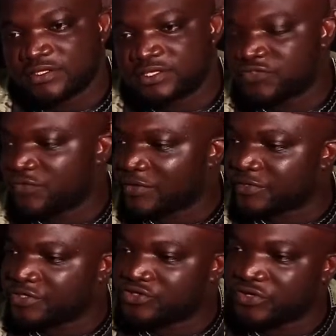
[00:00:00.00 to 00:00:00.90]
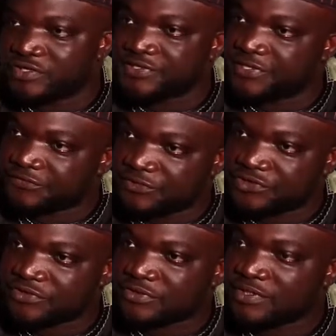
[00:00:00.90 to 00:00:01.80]
this foundation is a
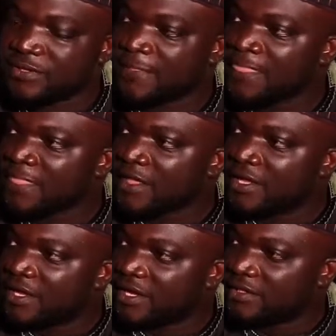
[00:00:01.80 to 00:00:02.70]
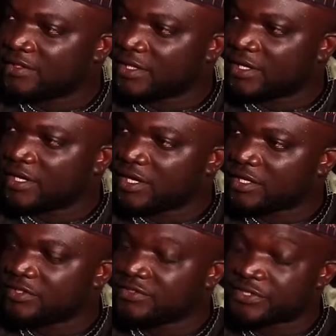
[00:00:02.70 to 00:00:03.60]
vision, and
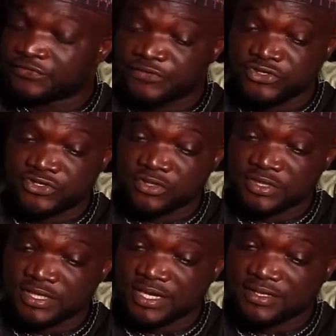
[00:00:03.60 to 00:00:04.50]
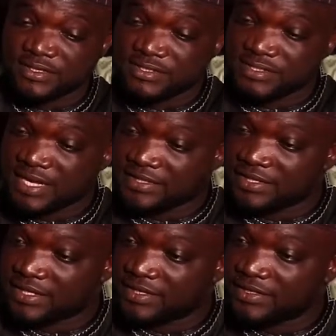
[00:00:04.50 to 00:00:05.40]
it's a vision that
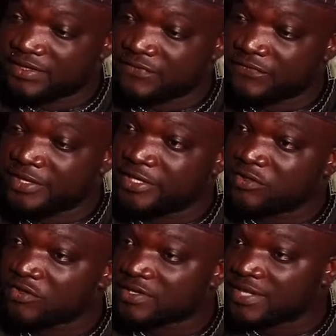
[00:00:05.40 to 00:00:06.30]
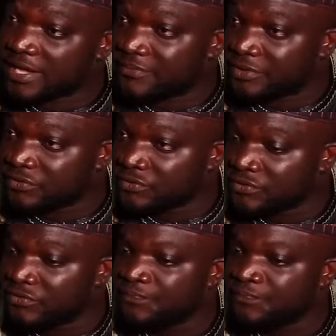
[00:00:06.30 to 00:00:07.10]
started a very long time ago